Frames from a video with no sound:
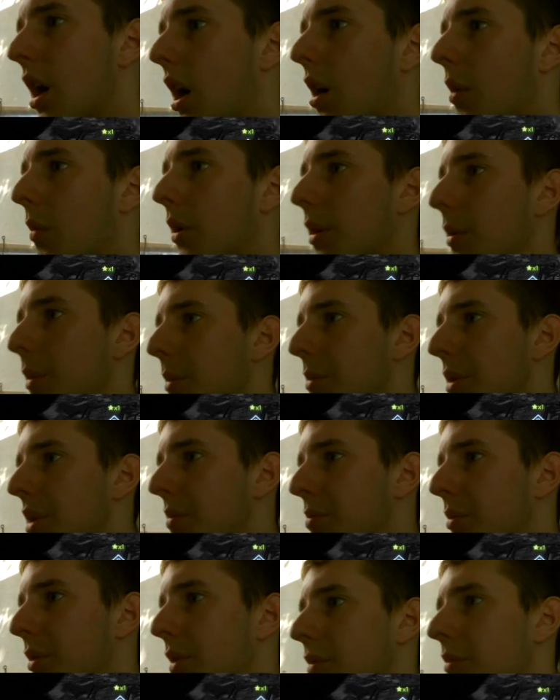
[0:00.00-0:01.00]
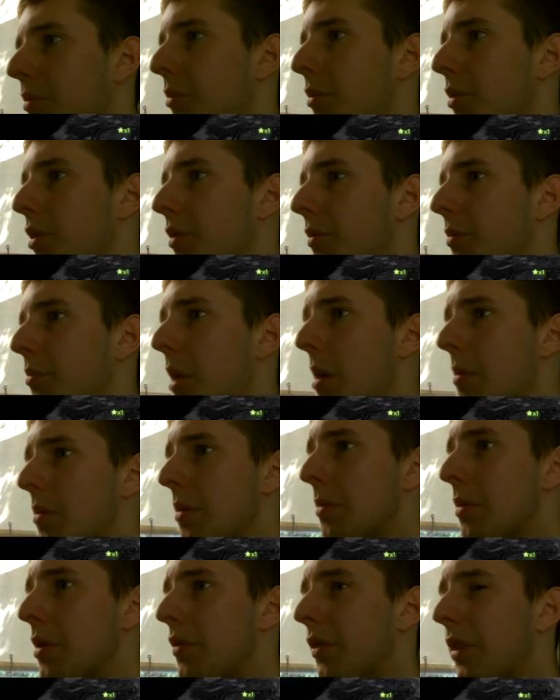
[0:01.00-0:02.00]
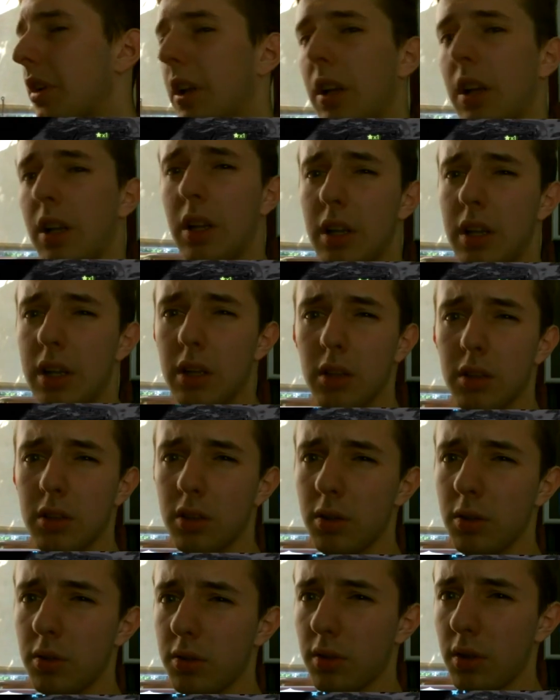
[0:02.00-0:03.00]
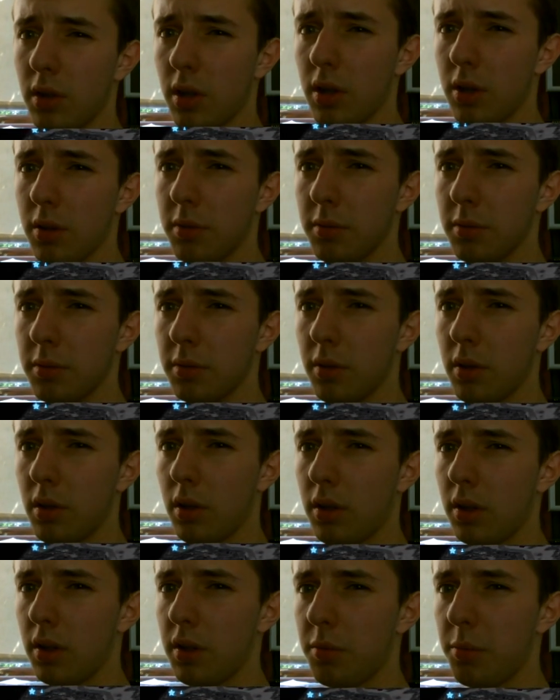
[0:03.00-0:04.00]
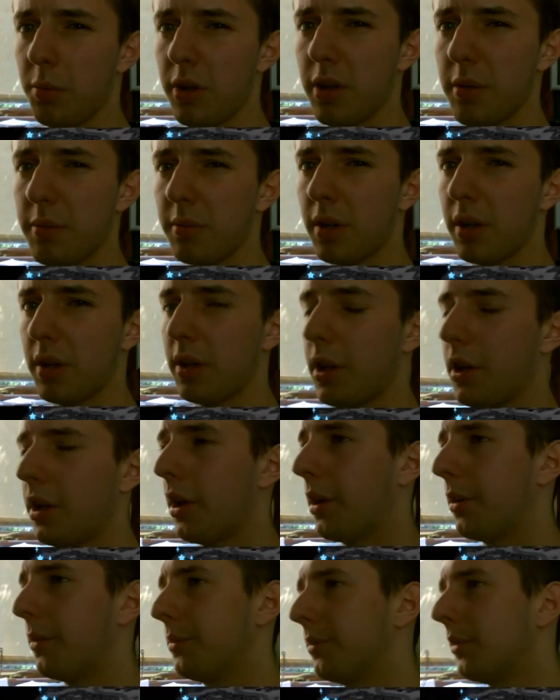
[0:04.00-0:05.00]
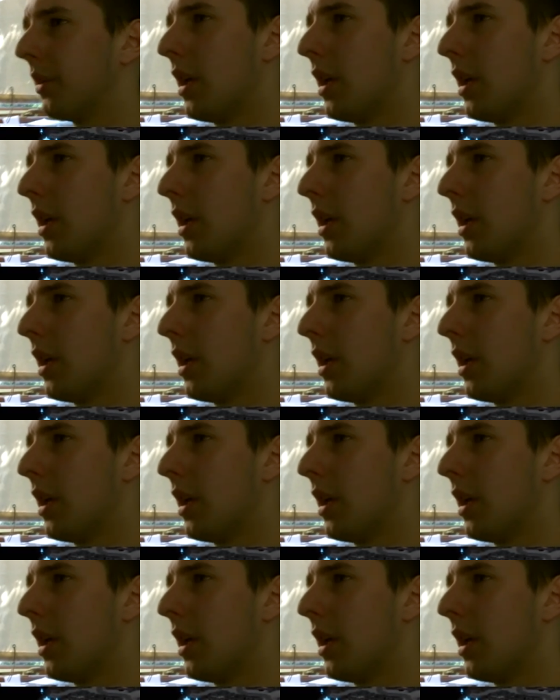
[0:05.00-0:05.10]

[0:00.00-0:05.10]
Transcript: I will admit, Beast Boy is maybe moving a little too slow on this bit. I don't know.